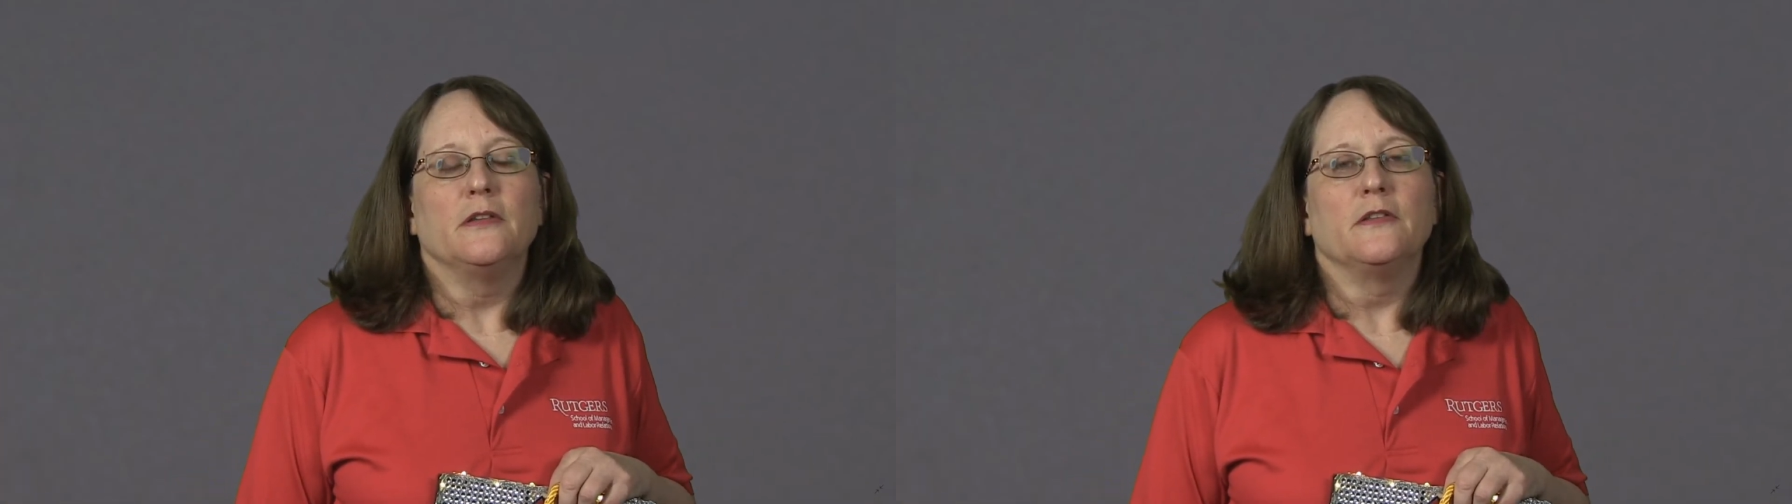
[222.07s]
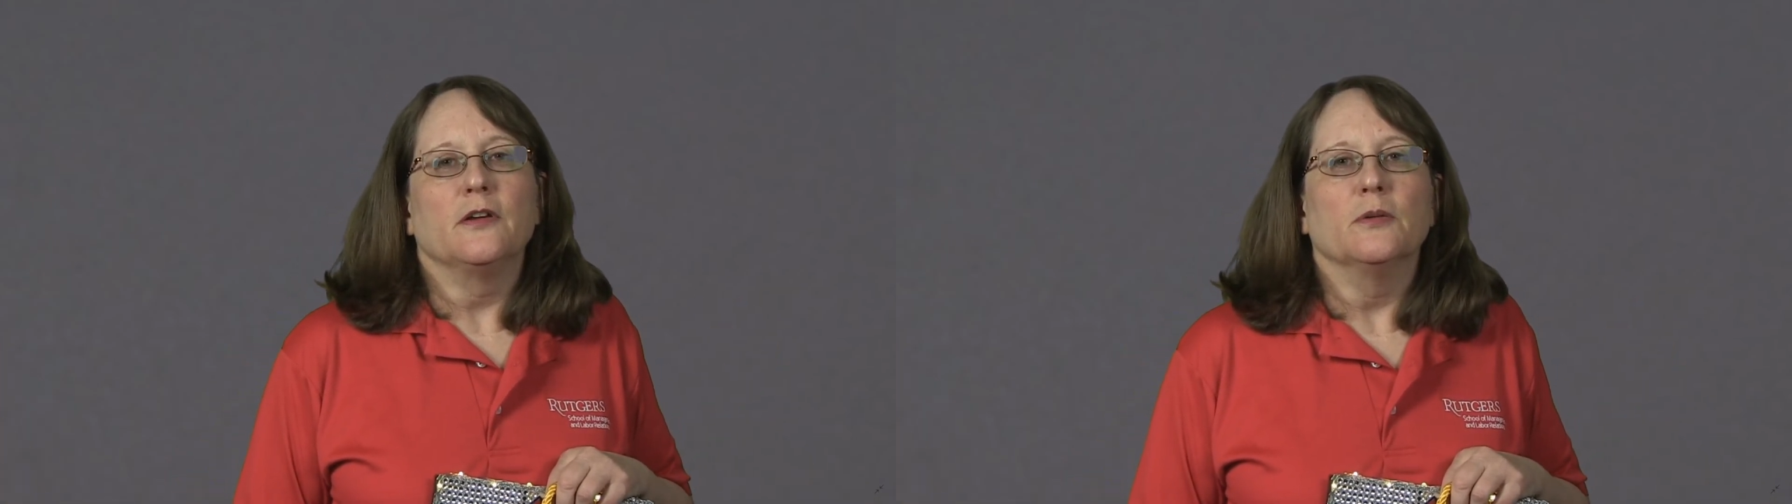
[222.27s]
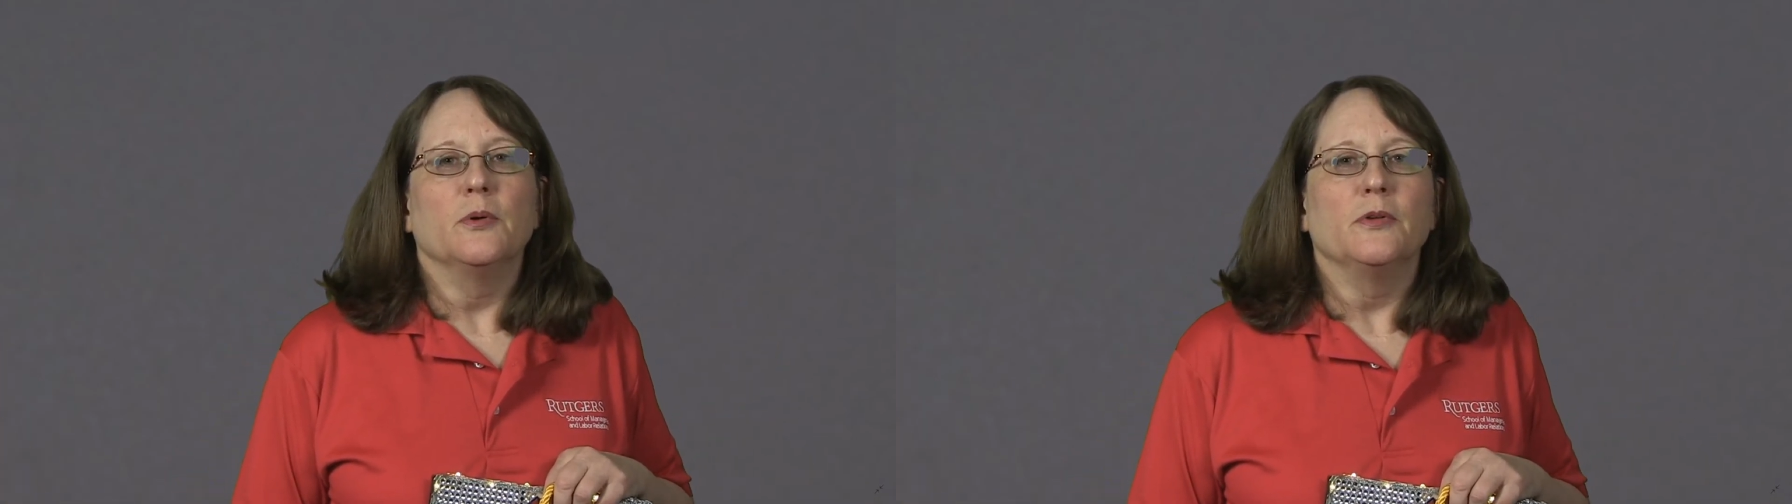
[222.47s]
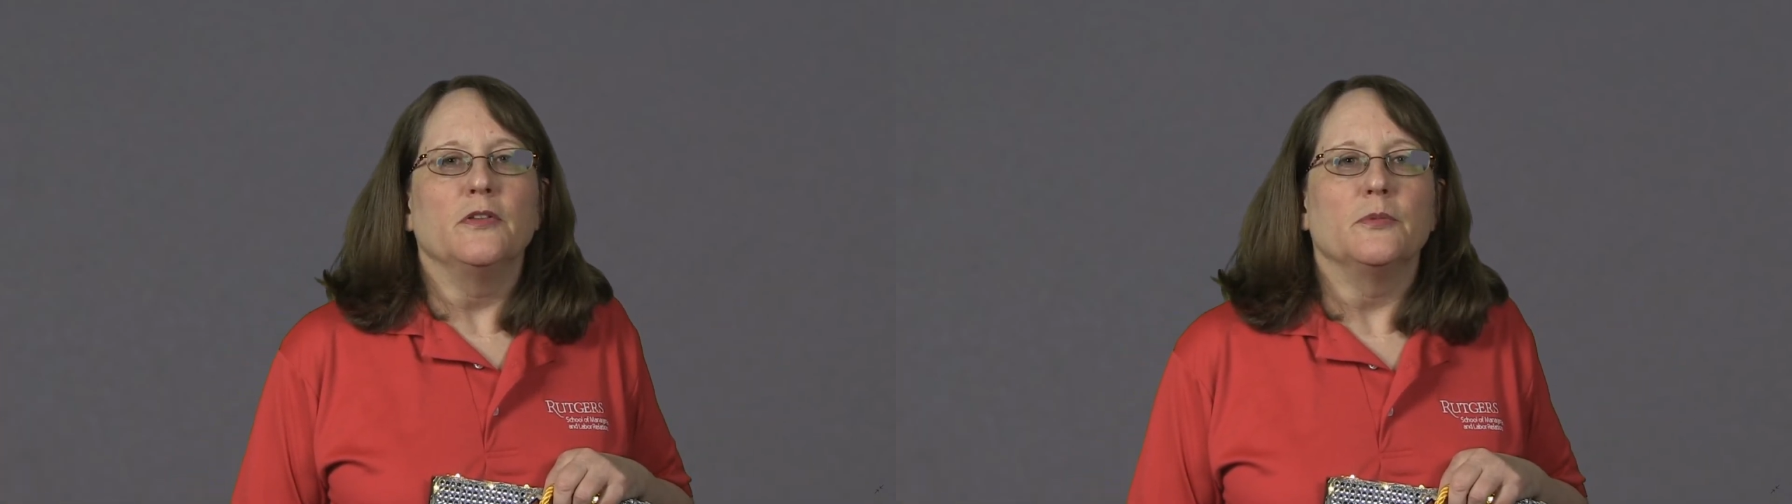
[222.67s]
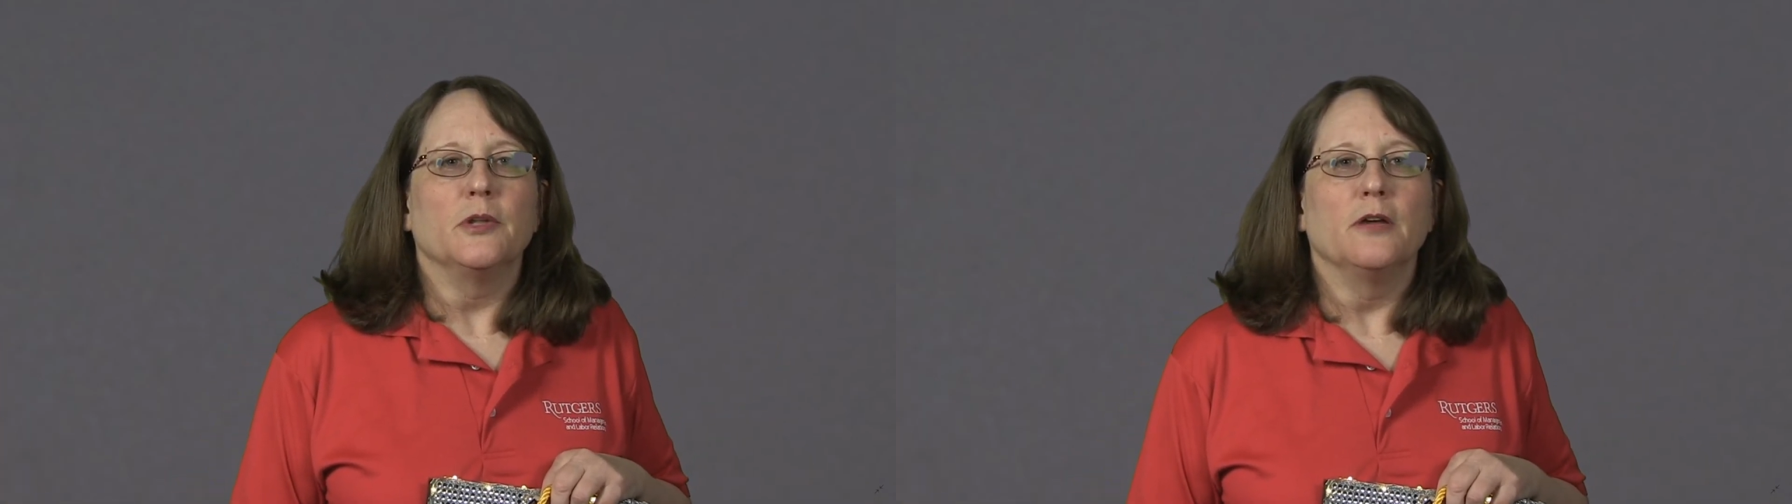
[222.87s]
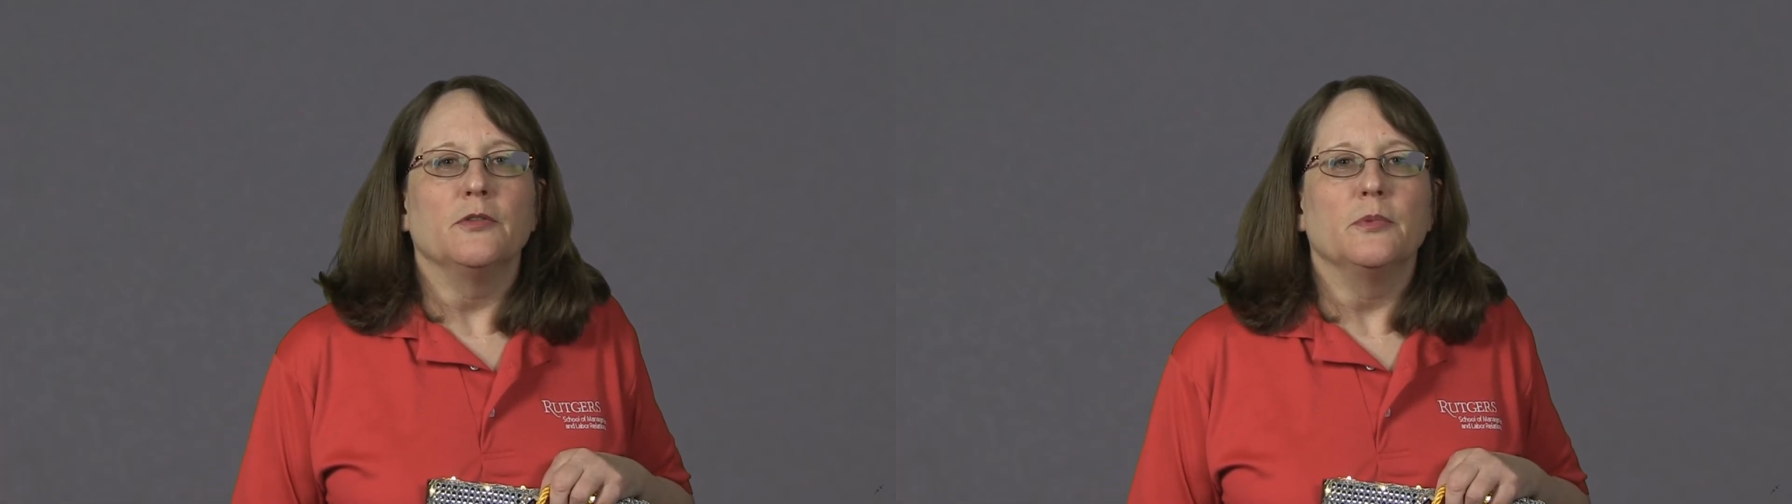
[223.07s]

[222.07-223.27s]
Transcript: the ceremonies that will have